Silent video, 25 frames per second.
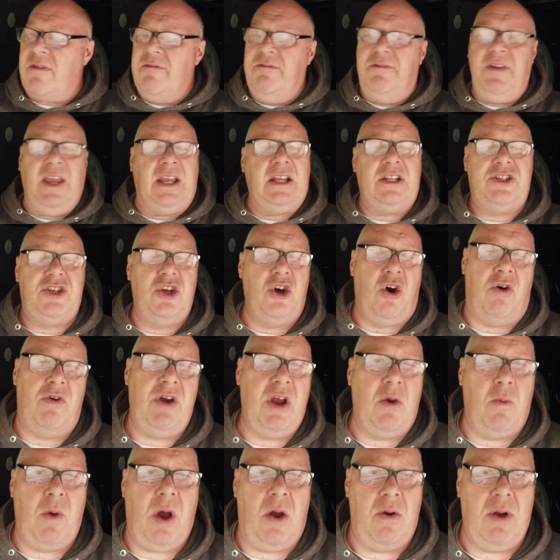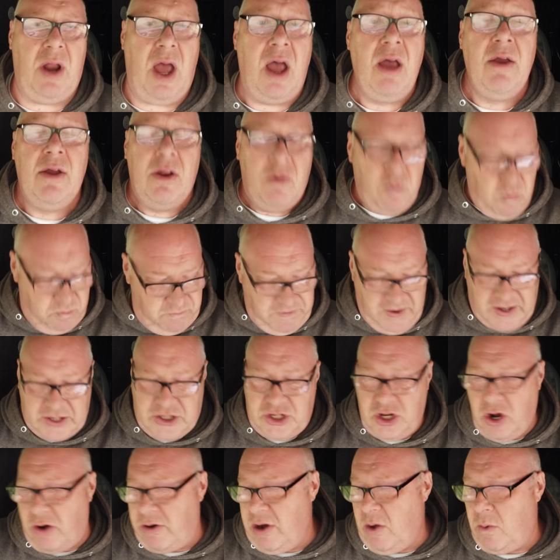Victoria won't
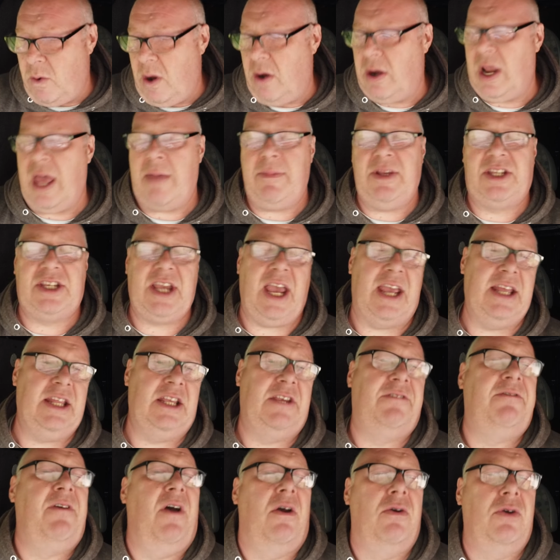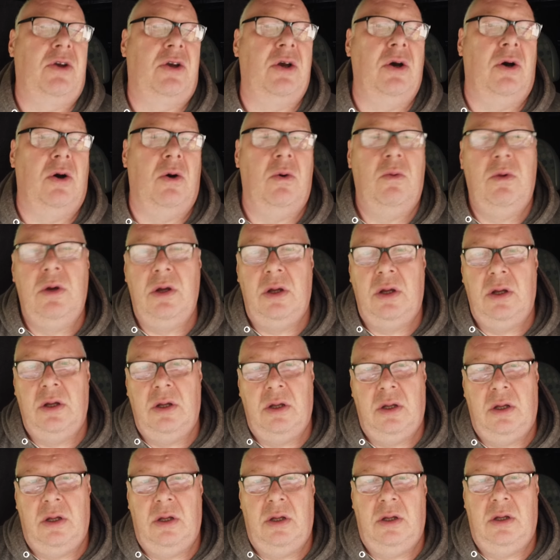let me take this phone call.
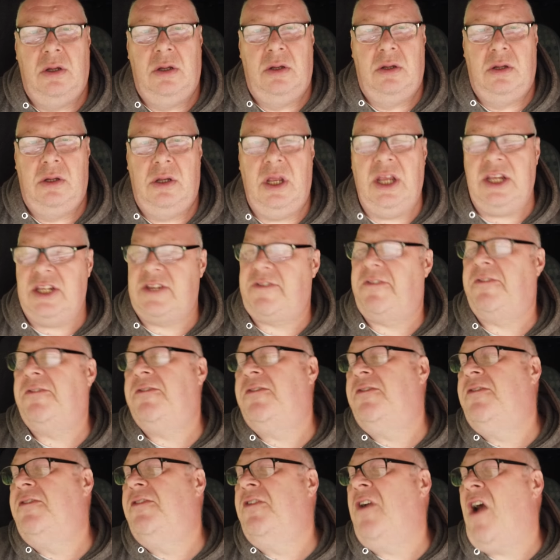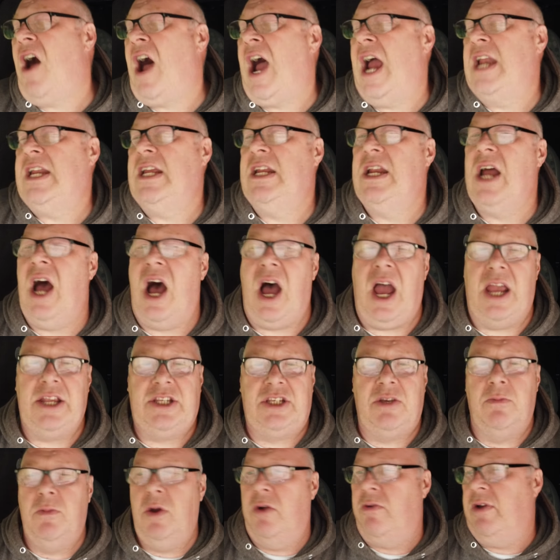It's Friday
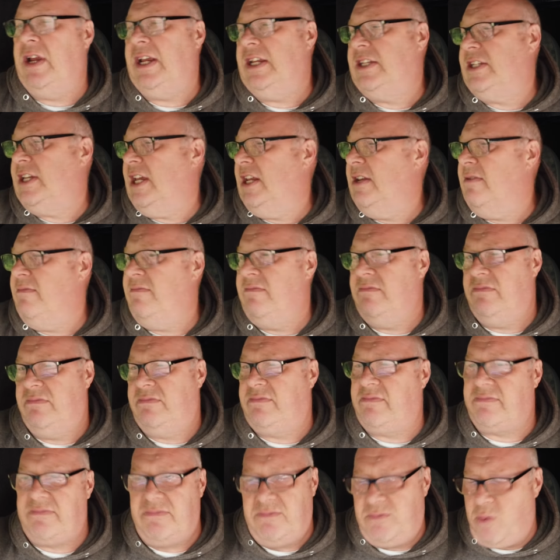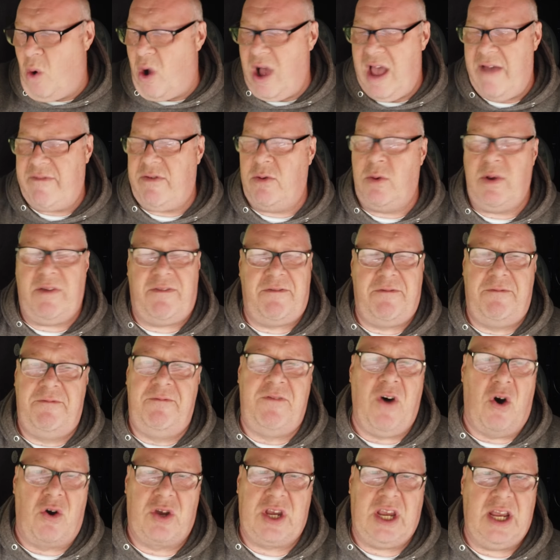night and we're eating whatever we
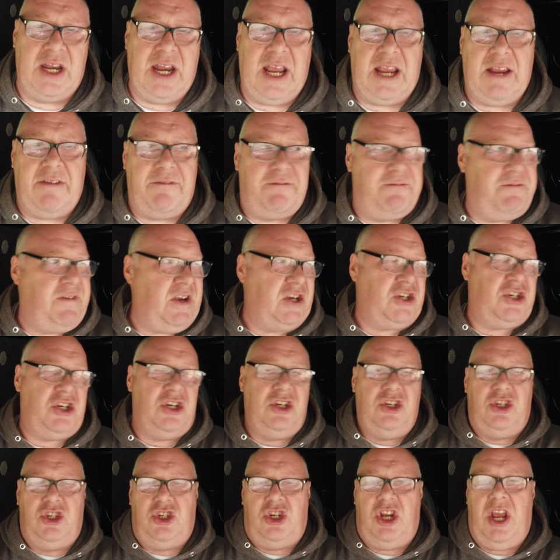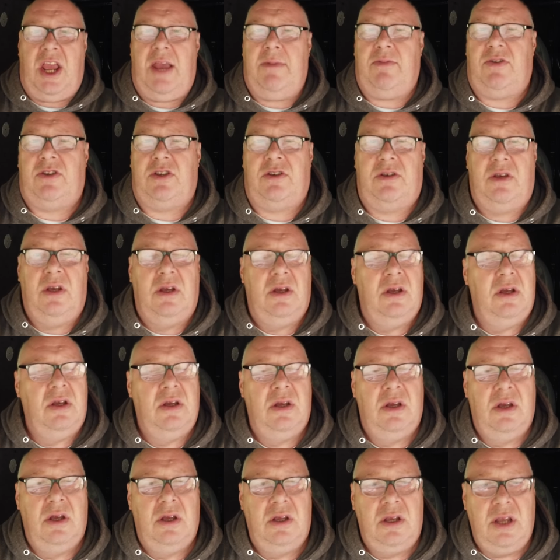fucking eat, fish and chips.
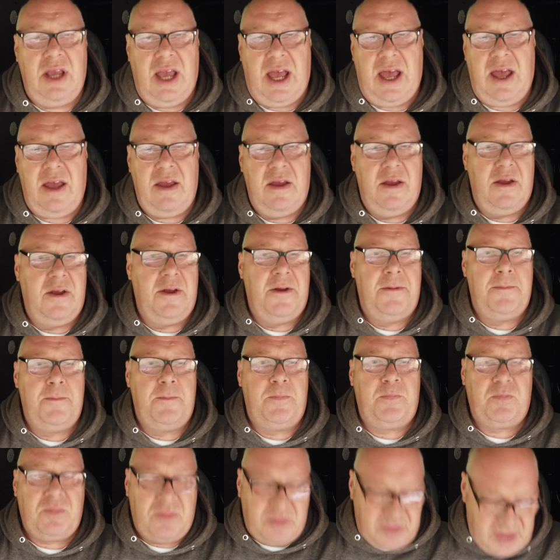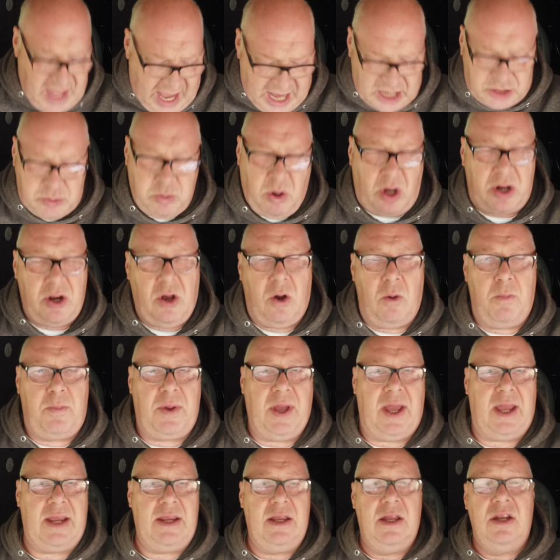Yeah? That's what it'll
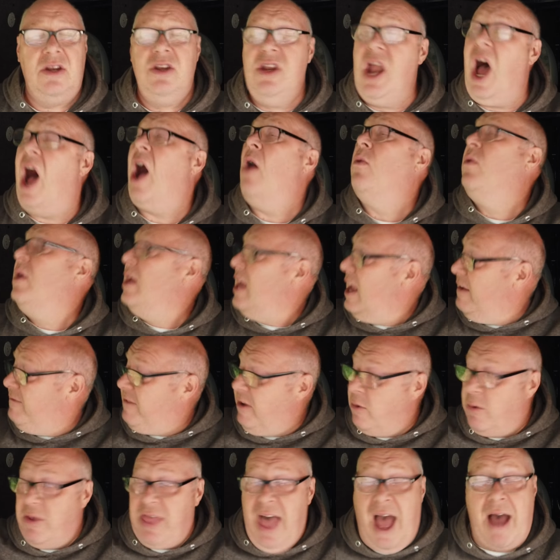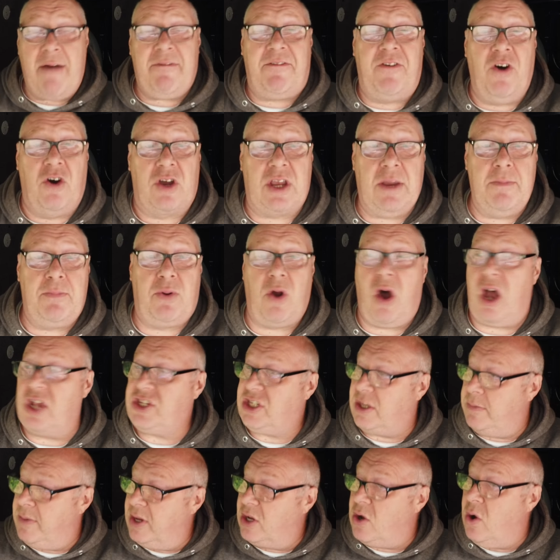be. No, if it were that fucking
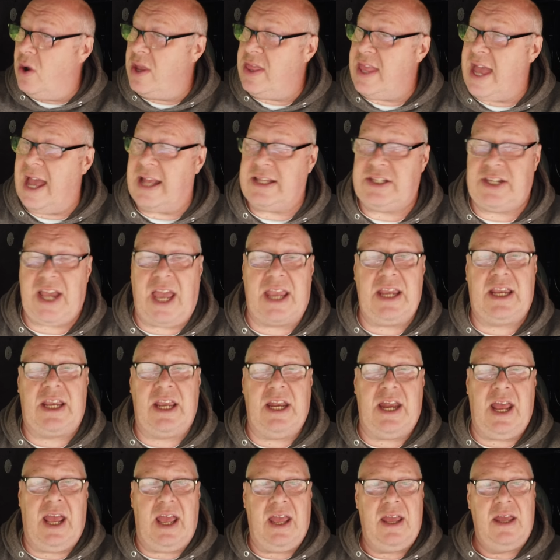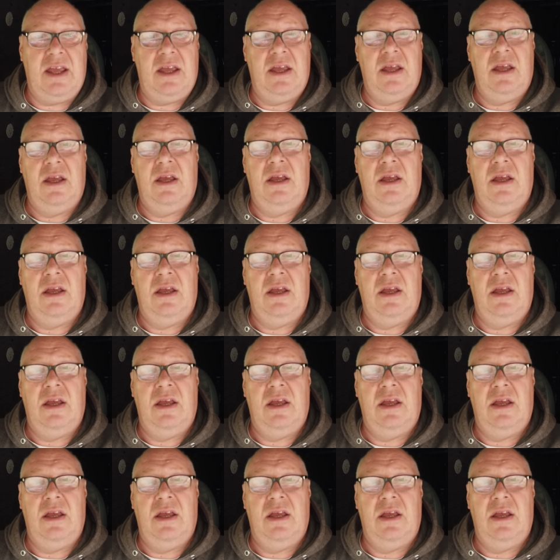price, he'd be going there taking it.